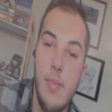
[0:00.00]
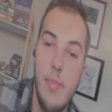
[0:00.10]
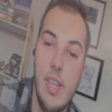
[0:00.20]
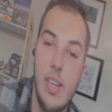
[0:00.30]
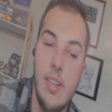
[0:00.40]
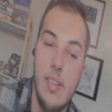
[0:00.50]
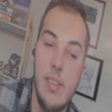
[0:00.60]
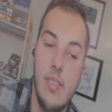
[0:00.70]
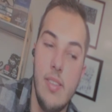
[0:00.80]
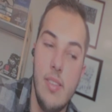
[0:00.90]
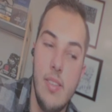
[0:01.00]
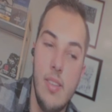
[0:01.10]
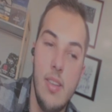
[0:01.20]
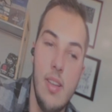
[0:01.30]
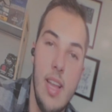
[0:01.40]
because
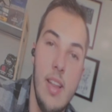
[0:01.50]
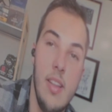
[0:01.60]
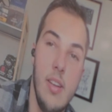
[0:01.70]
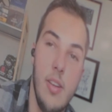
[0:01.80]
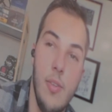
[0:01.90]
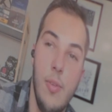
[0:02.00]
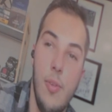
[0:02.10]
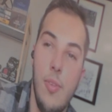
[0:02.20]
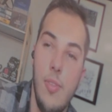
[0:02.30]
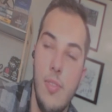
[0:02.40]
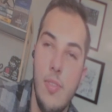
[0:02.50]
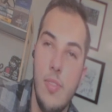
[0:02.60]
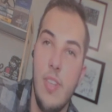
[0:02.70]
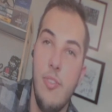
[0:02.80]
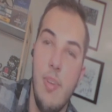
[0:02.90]
in our whole
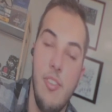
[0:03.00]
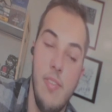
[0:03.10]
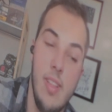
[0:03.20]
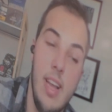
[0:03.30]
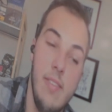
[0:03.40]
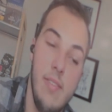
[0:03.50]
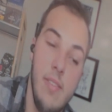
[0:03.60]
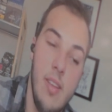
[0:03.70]
situation of life,